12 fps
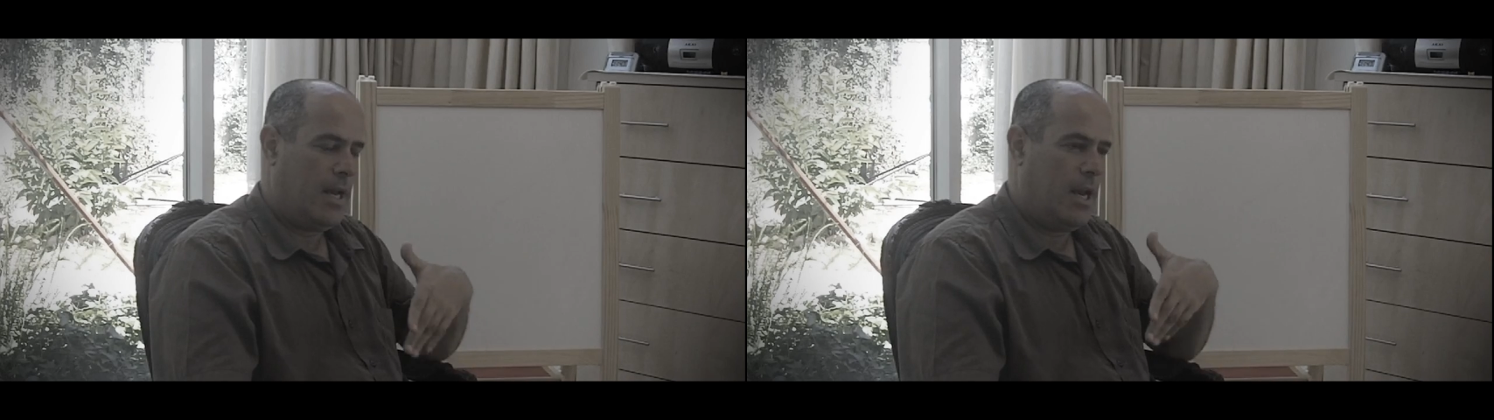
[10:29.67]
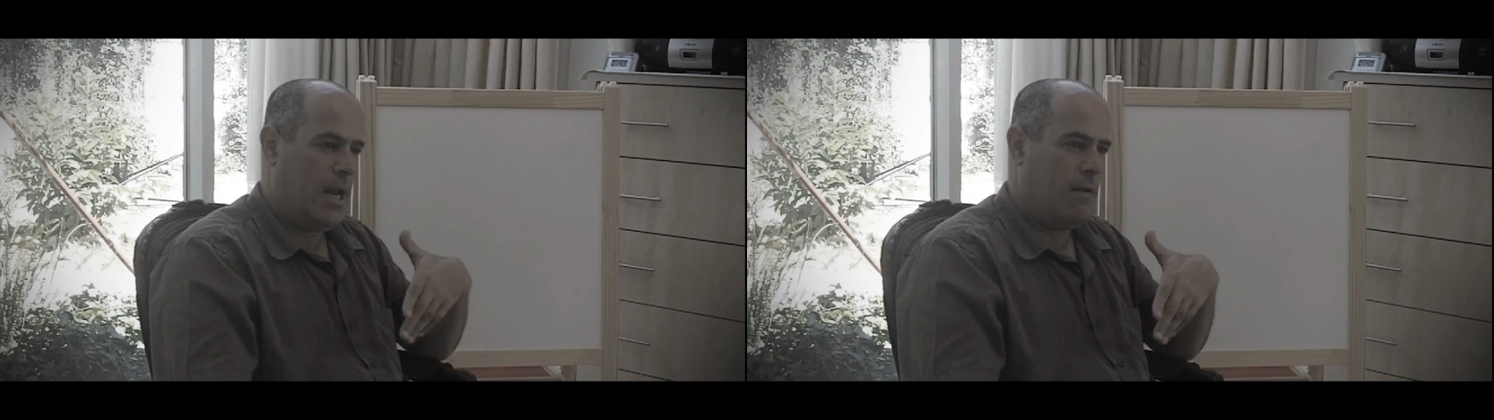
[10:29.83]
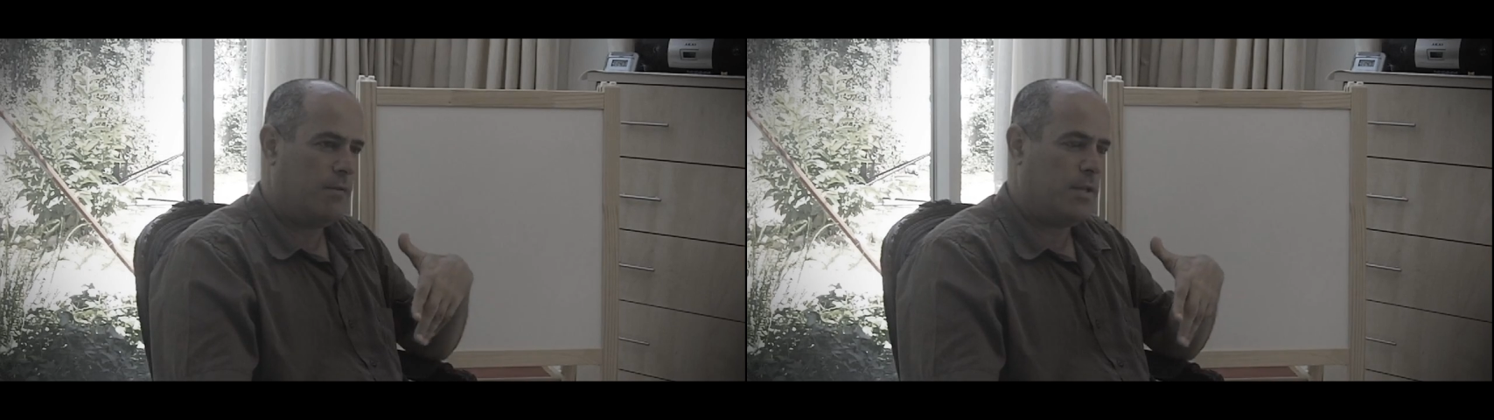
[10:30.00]
it
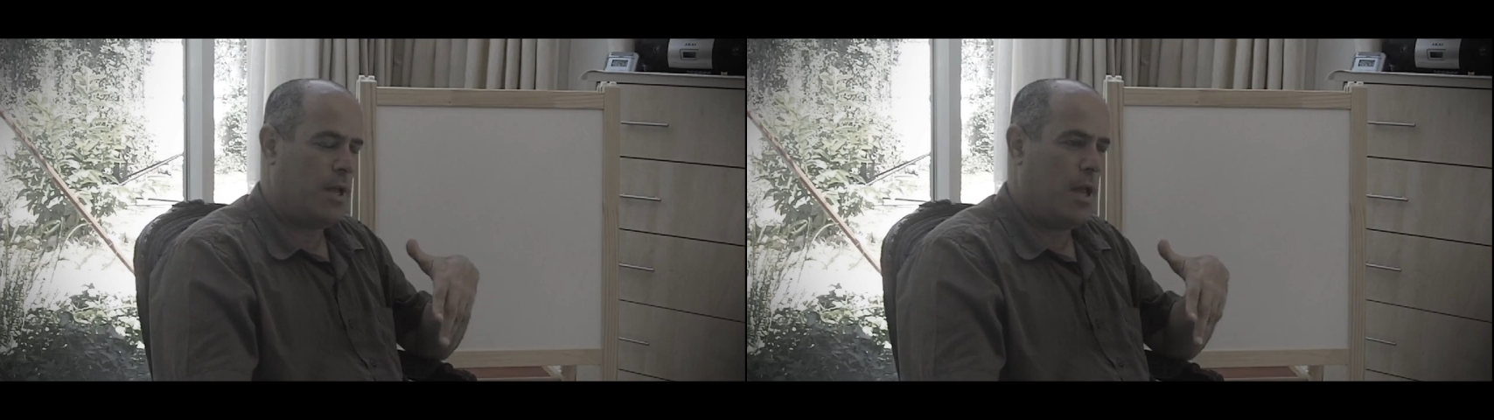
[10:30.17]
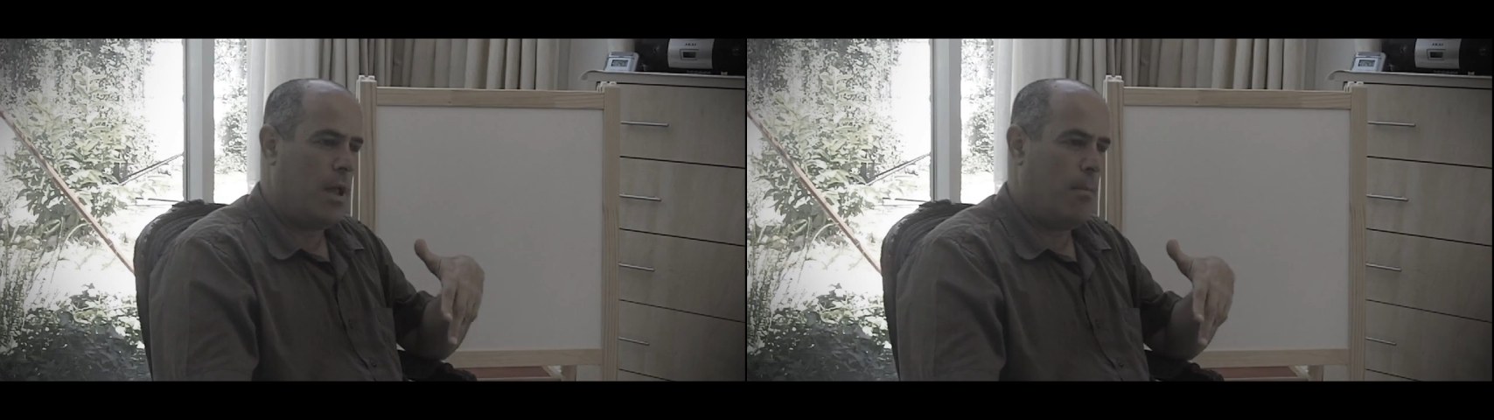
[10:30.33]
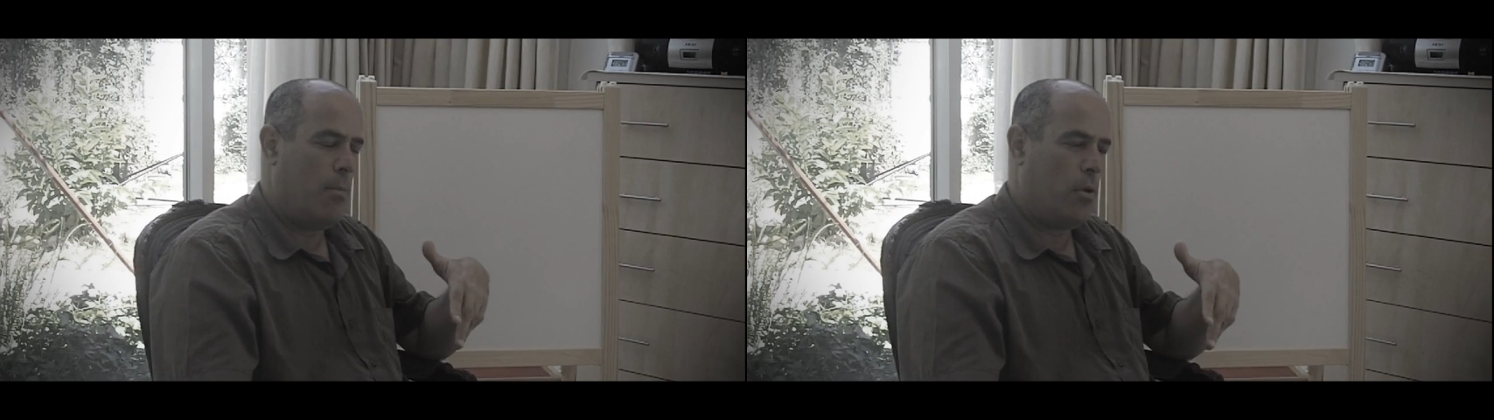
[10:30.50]
lives
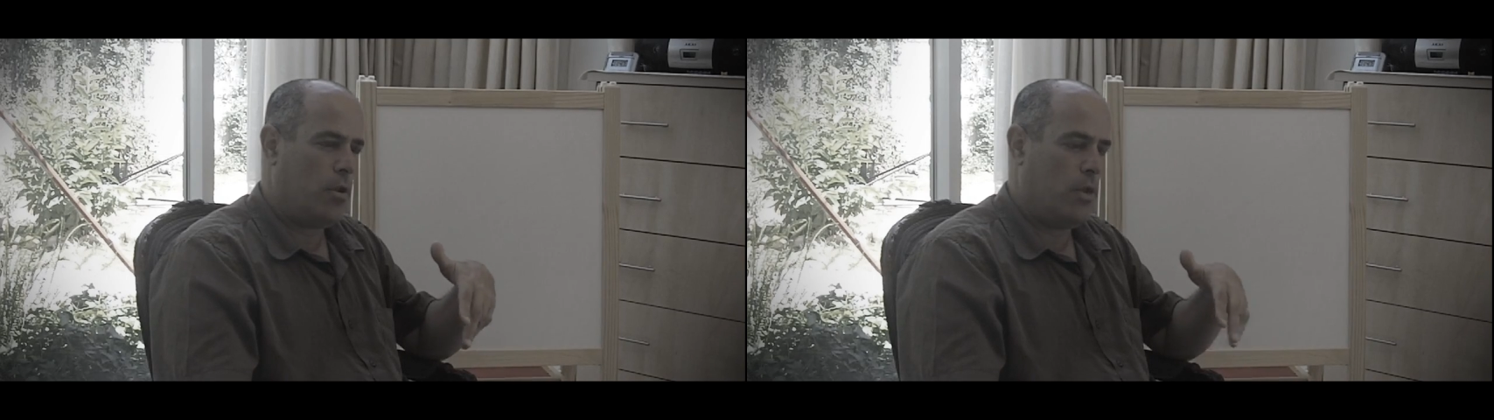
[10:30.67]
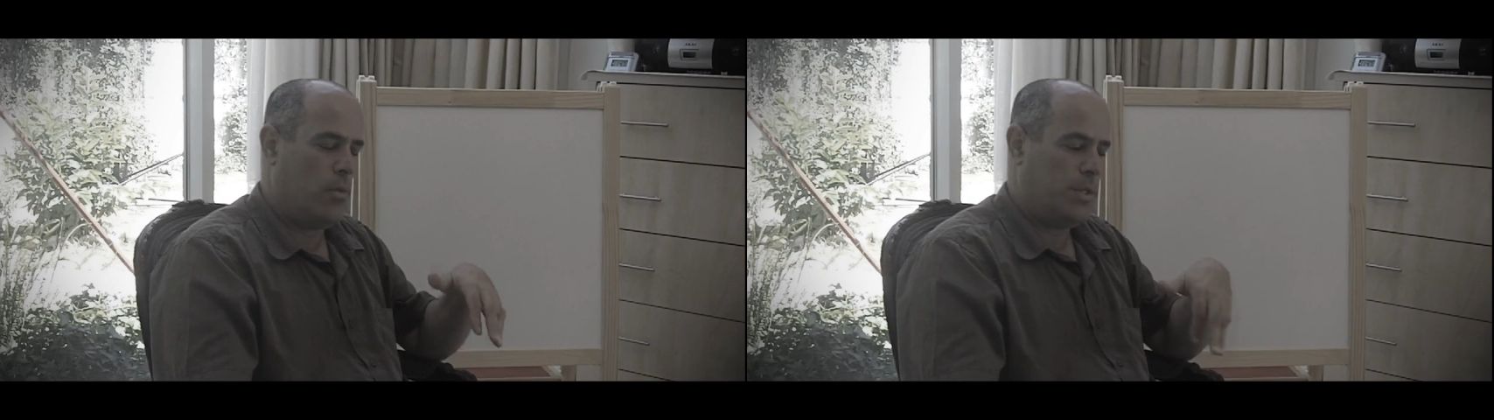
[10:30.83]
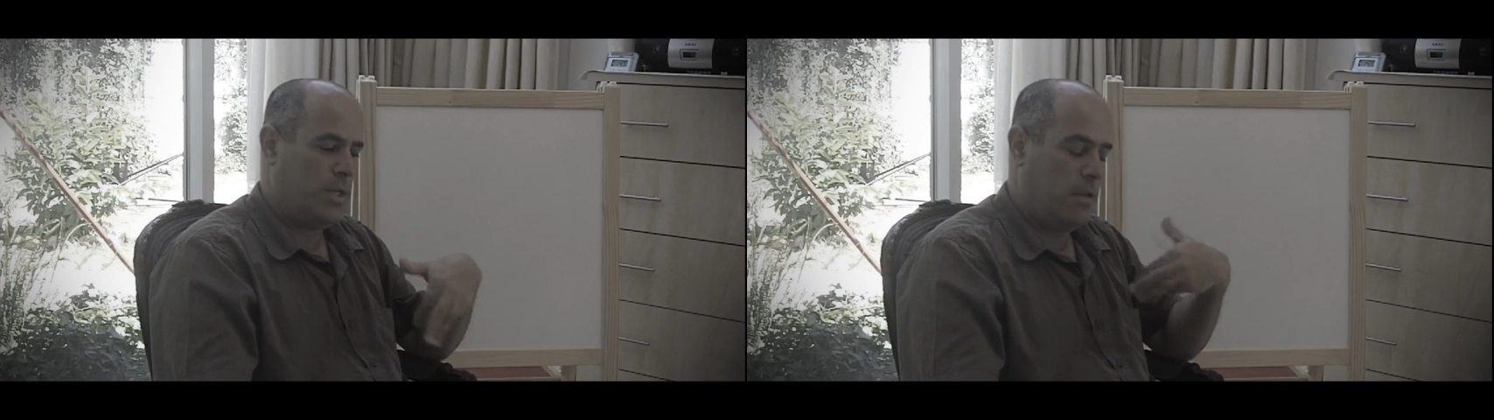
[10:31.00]

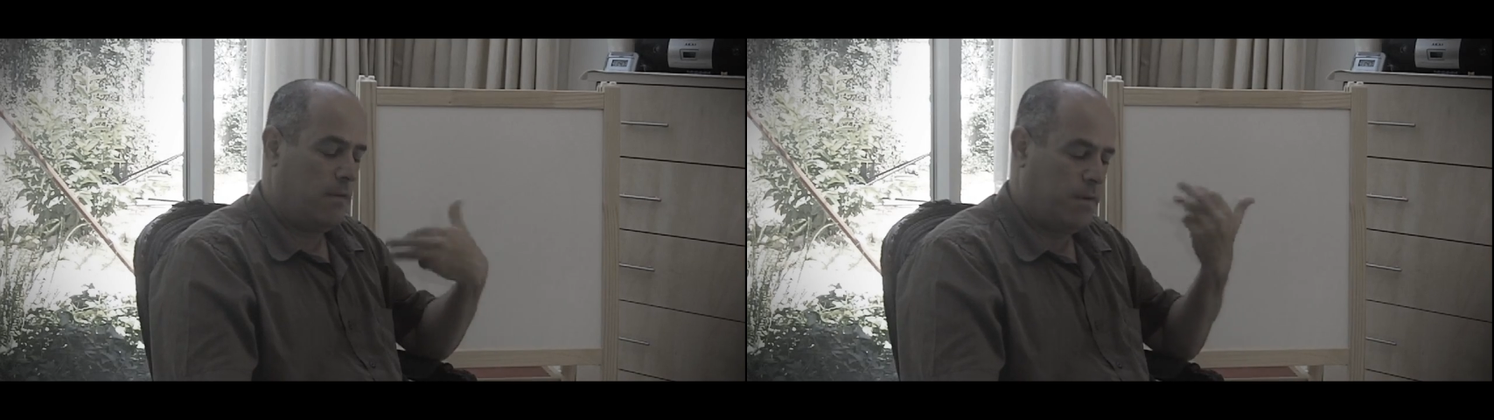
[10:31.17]
embodied within